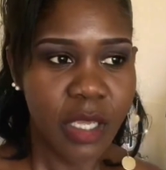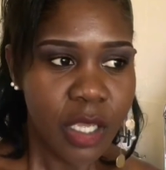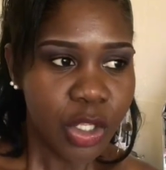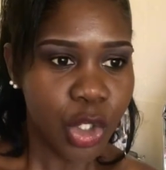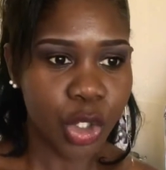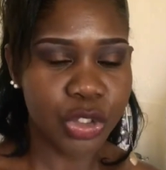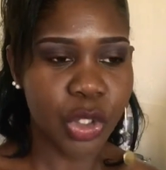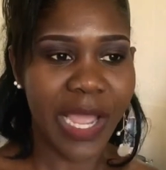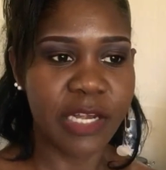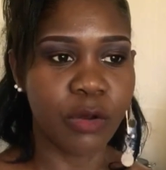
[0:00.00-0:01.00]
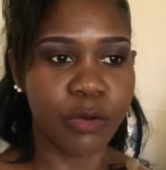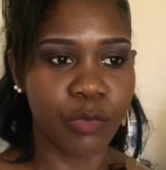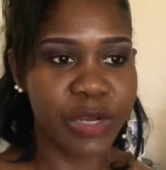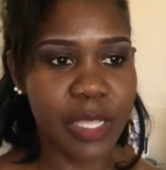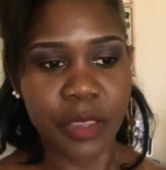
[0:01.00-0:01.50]
you know, so I don't
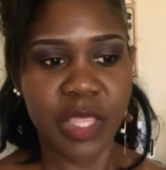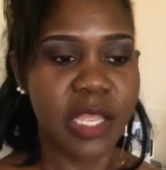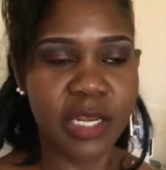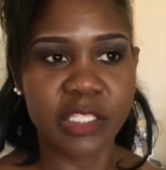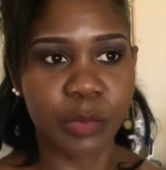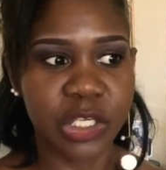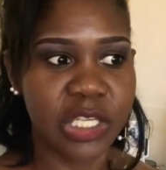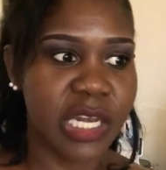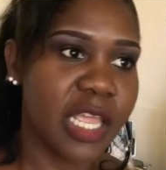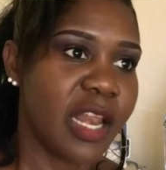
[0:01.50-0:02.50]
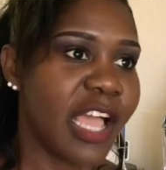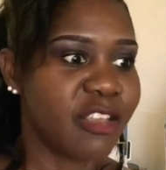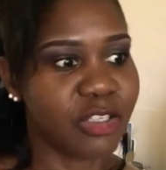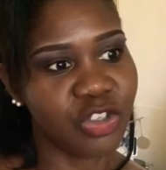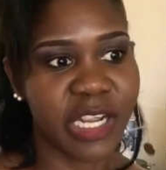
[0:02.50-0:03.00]
really think this much. And then I
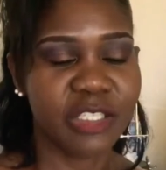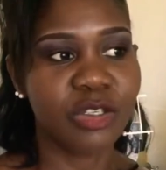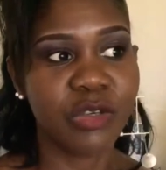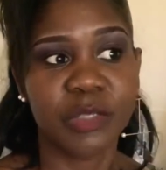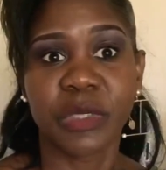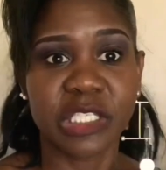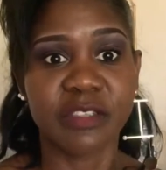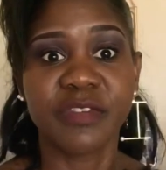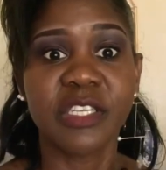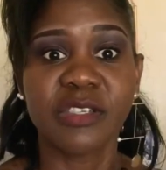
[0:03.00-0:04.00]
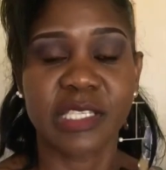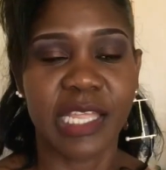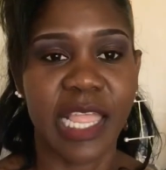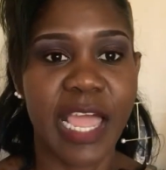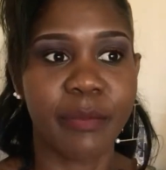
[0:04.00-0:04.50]
used to try to do as much as videos as I
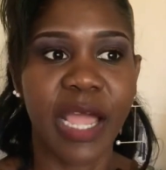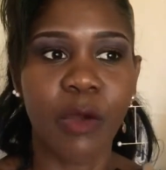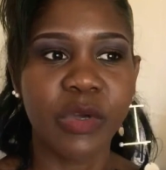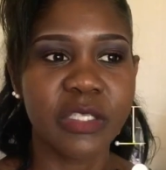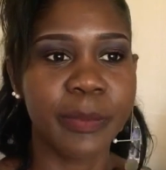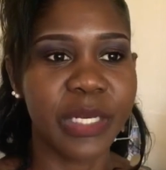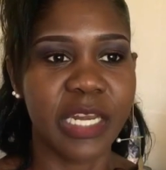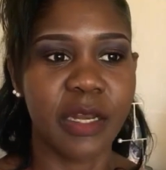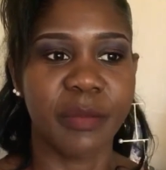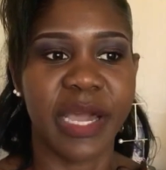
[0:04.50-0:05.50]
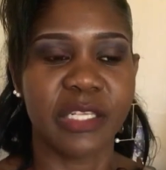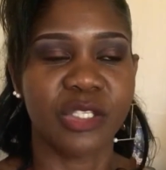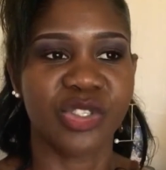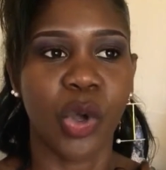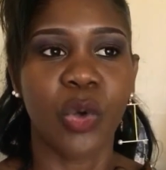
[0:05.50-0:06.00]
can, but I wasn't putting in my
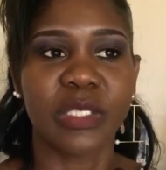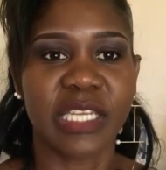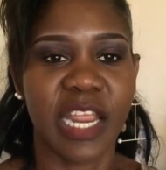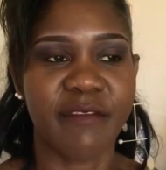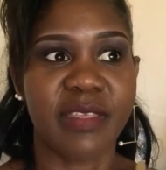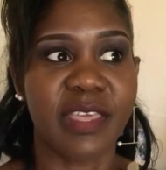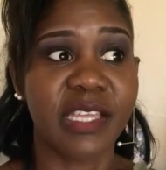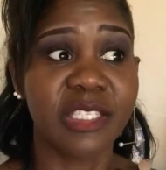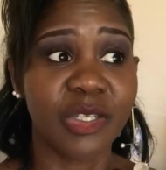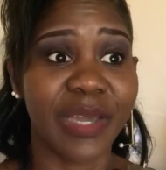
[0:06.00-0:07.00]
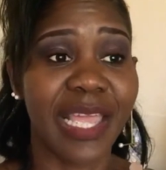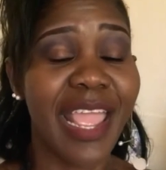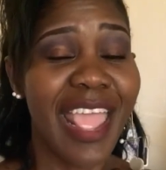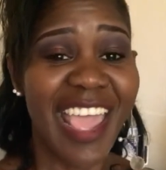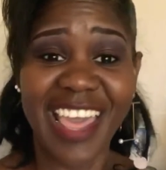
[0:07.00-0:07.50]
soul and everything into it.
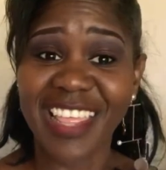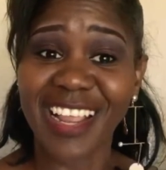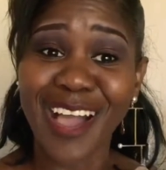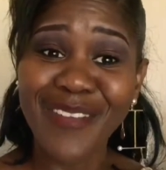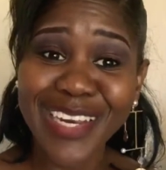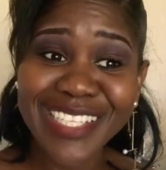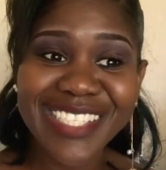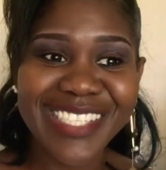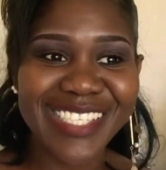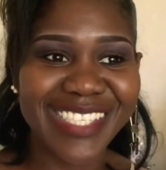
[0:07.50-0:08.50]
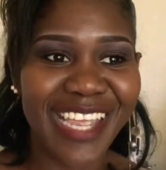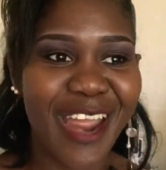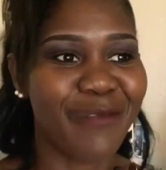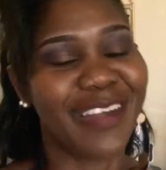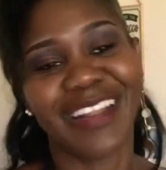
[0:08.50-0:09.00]
And then coming into this year, I
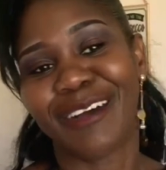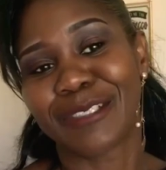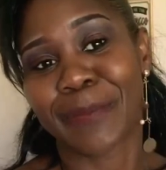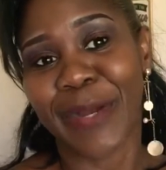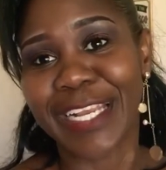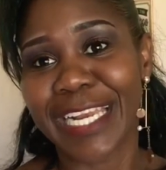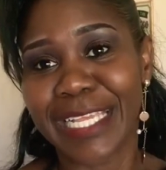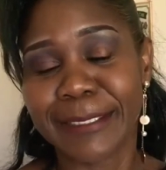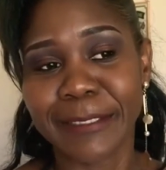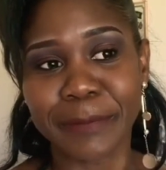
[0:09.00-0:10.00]
found out I was pregnant.